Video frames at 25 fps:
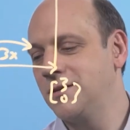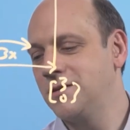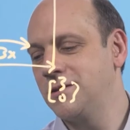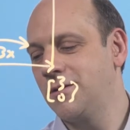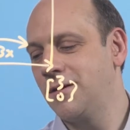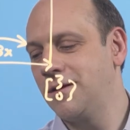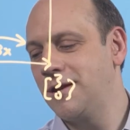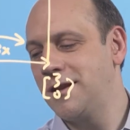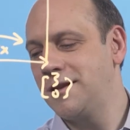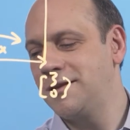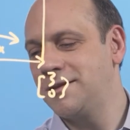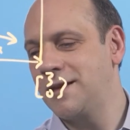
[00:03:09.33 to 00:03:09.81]

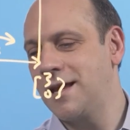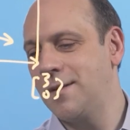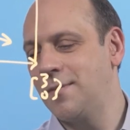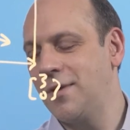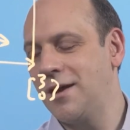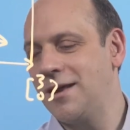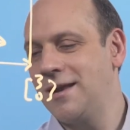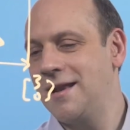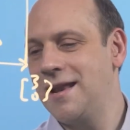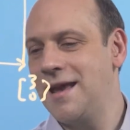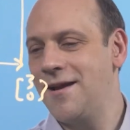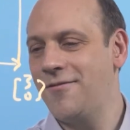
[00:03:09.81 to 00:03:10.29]
so I need to get
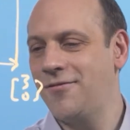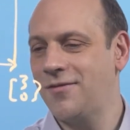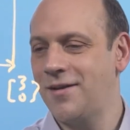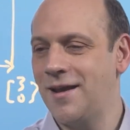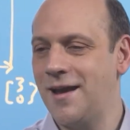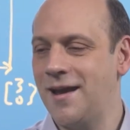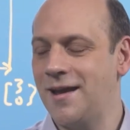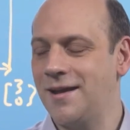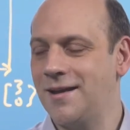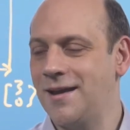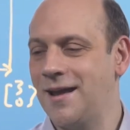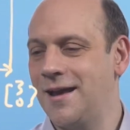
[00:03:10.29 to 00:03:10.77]
my left
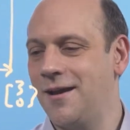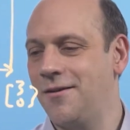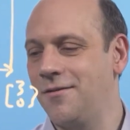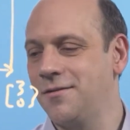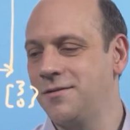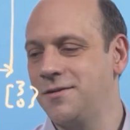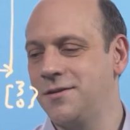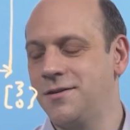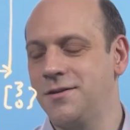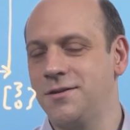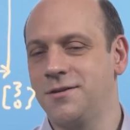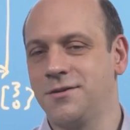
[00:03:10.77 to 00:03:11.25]
hand
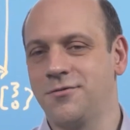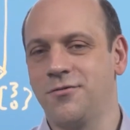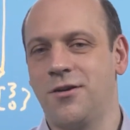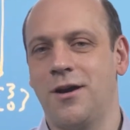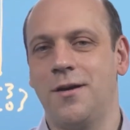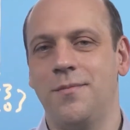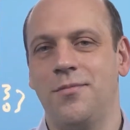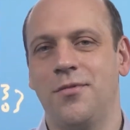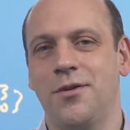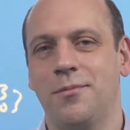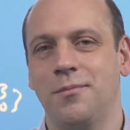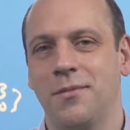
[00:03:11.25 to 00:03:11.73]
out to
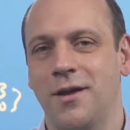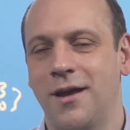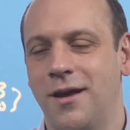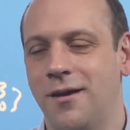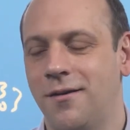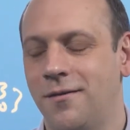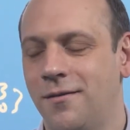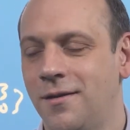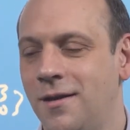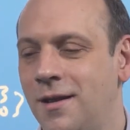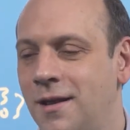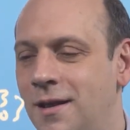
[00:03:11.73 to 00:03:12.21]
describe them
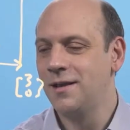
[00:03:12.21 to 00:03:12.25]
now.